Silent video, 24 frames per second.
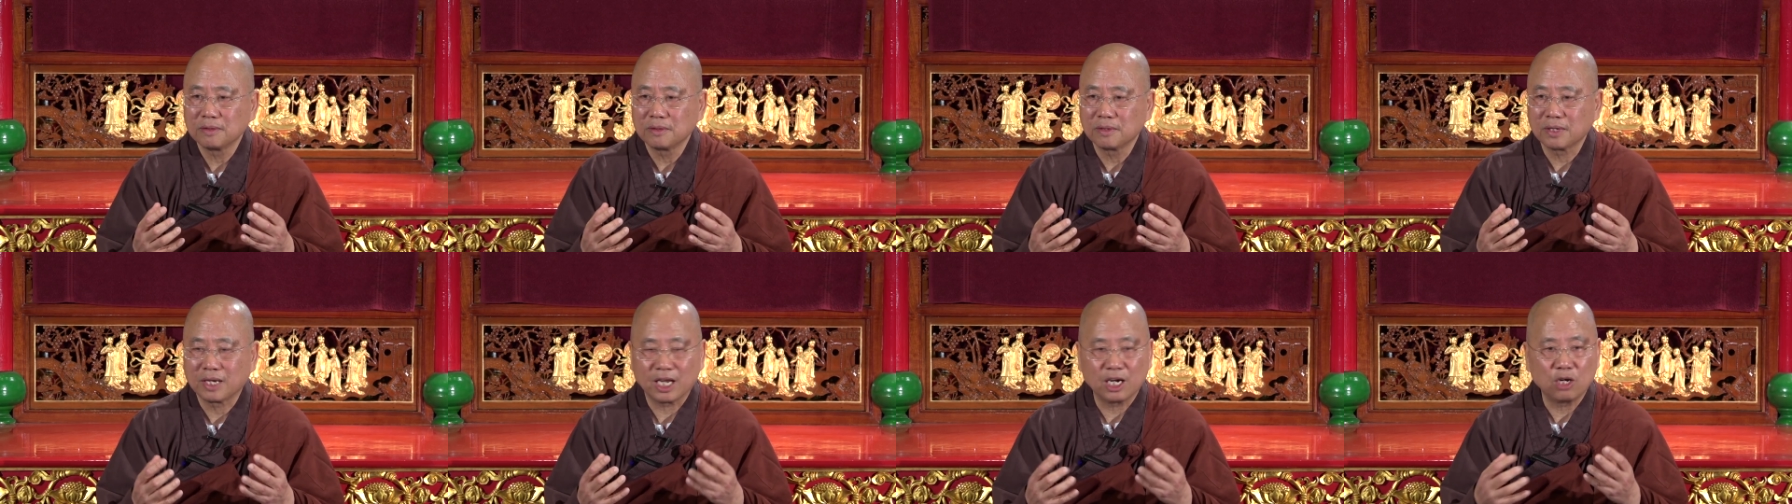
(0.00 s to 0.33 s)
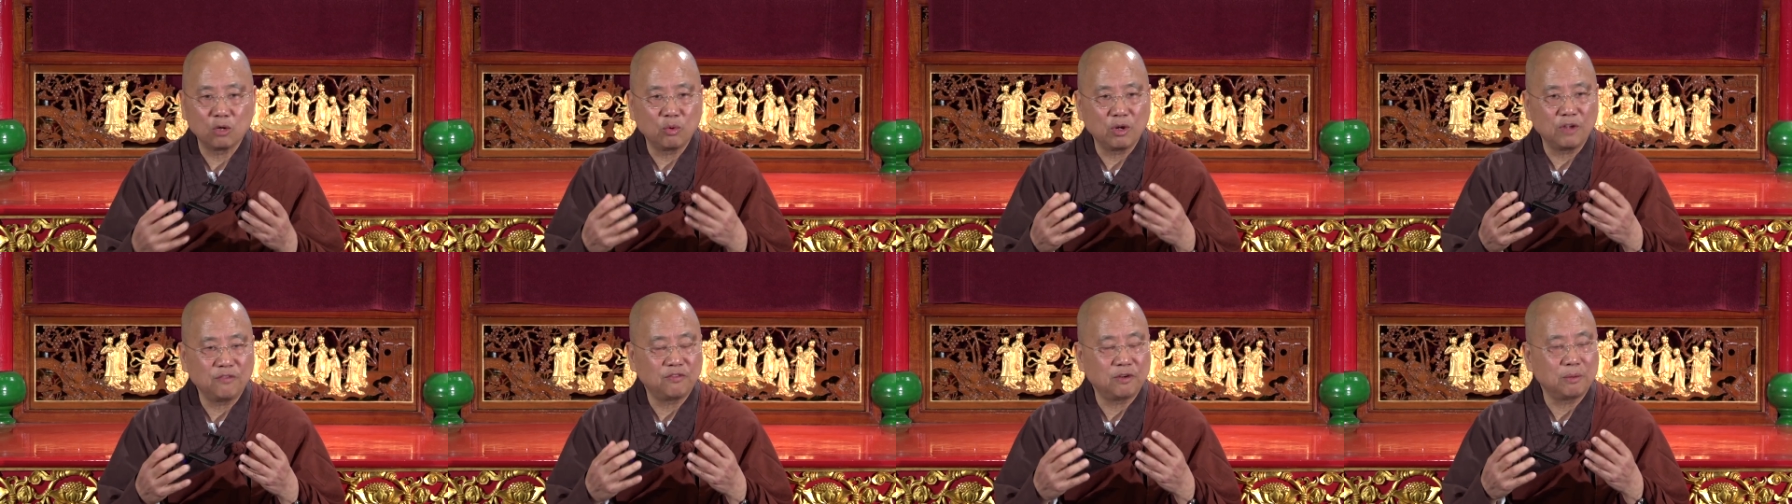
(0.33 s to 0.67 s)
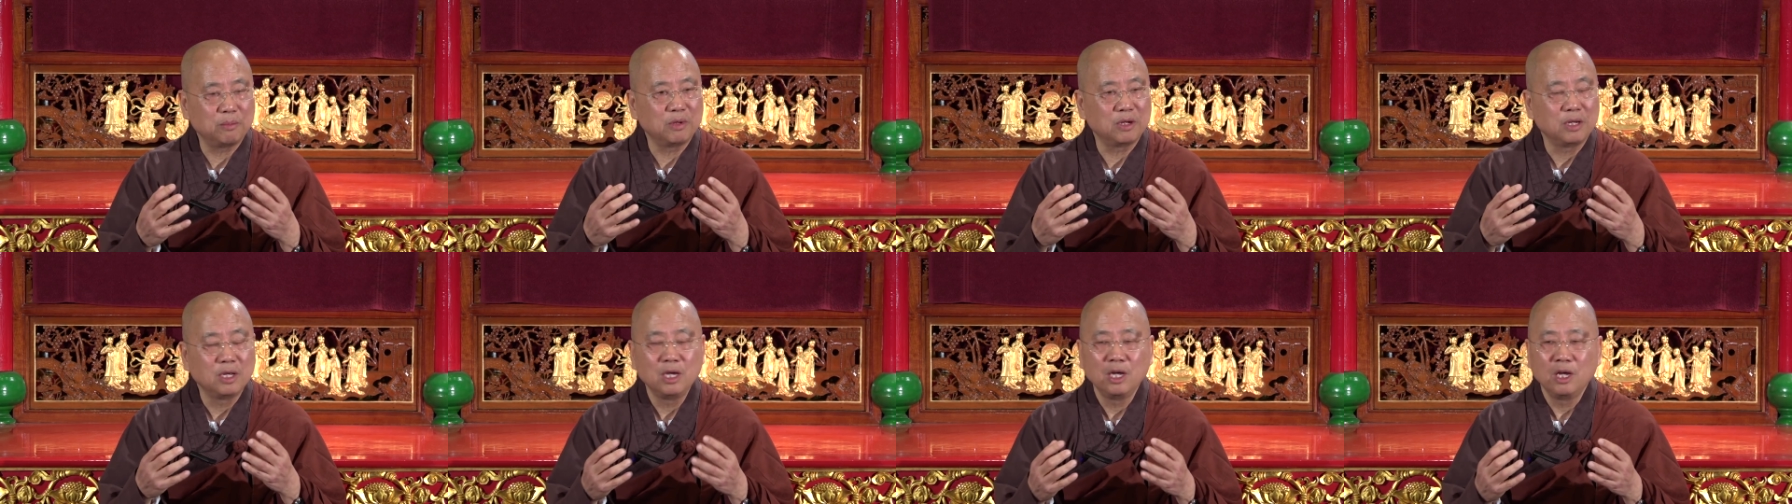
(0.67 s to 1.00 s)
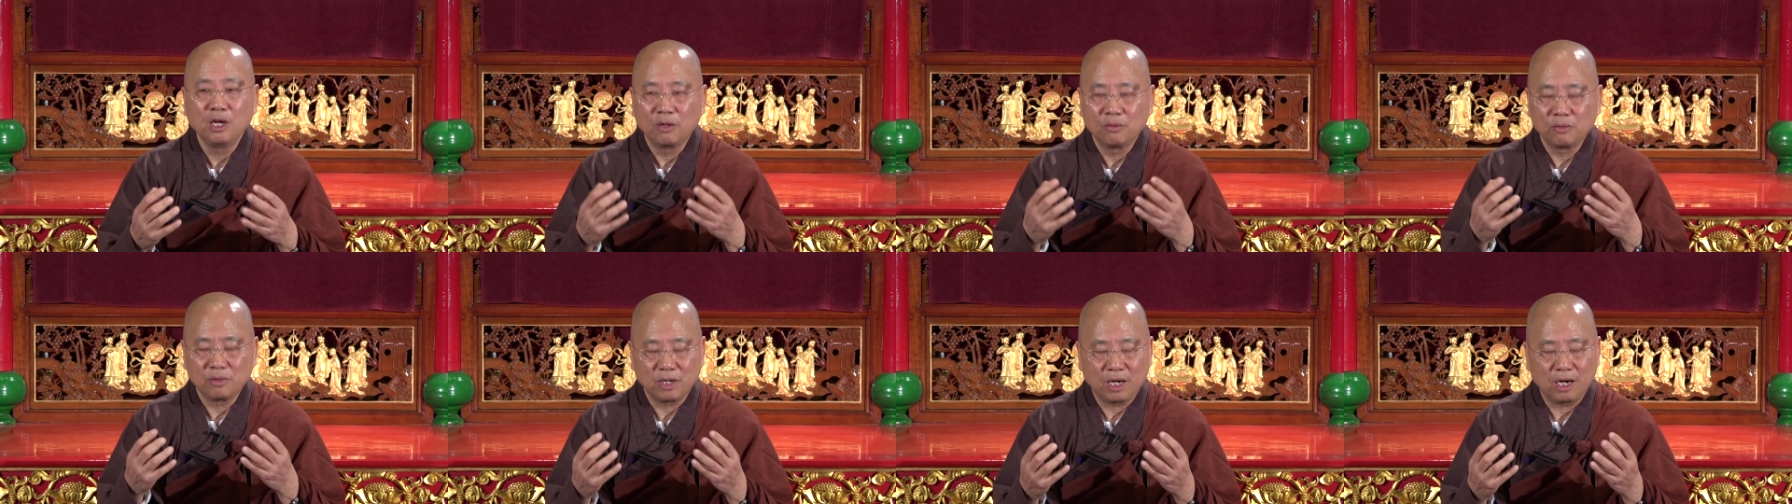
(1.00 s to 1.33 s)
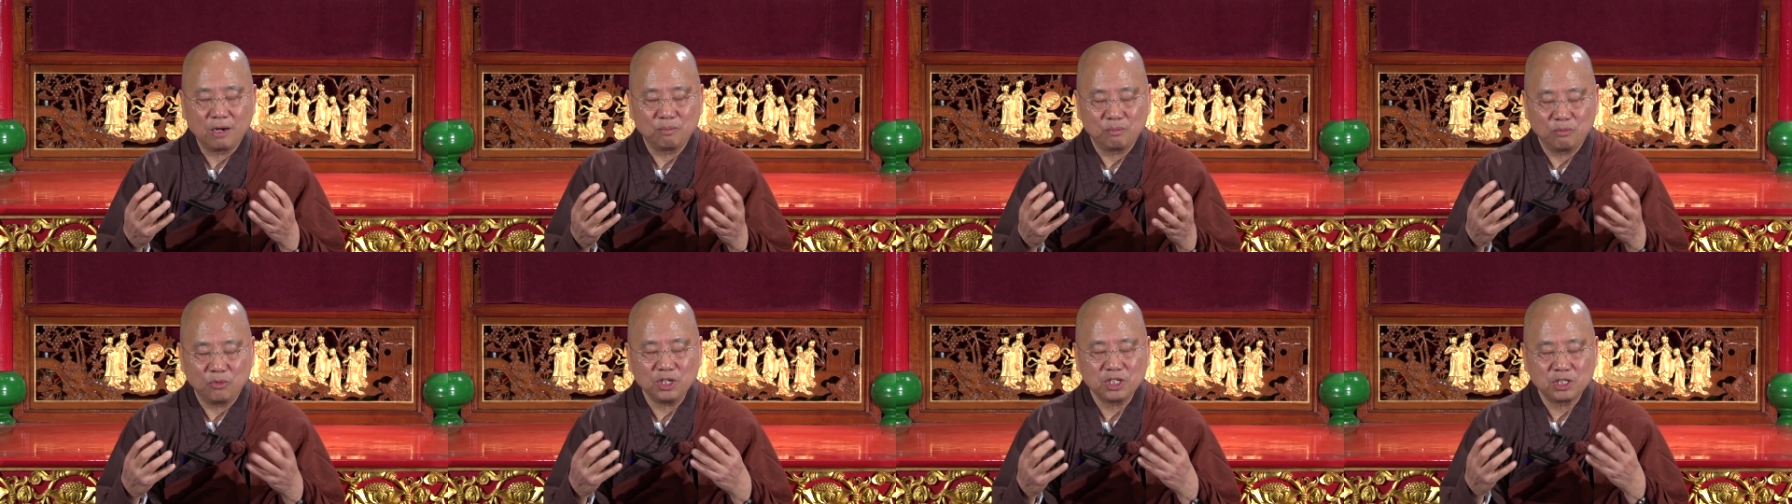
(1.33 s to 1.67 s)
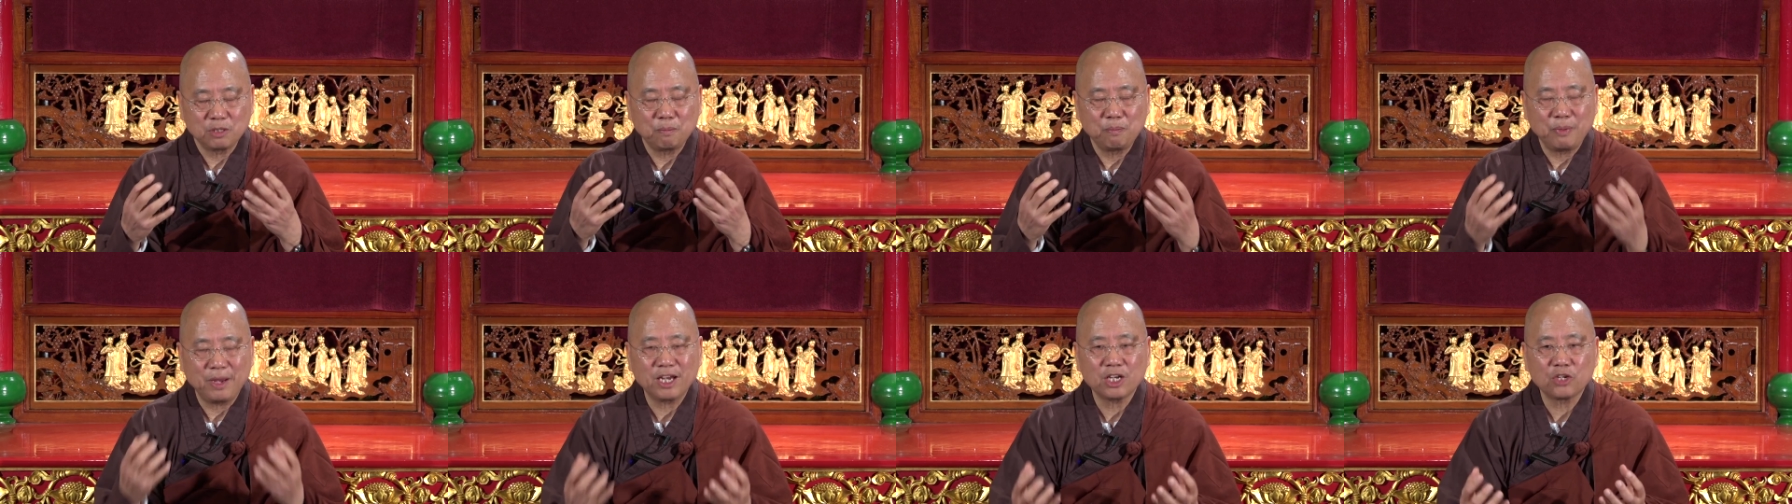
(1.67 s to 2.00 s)
To get away from it, what's
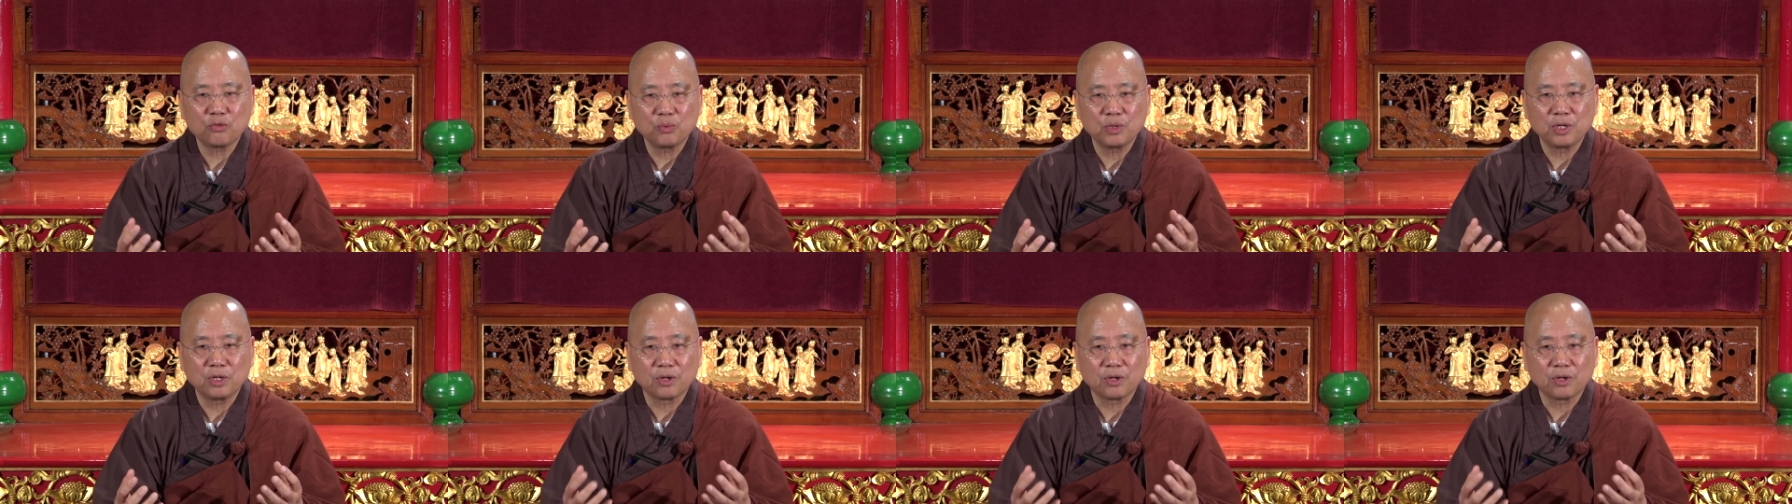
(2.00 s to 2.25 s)
the best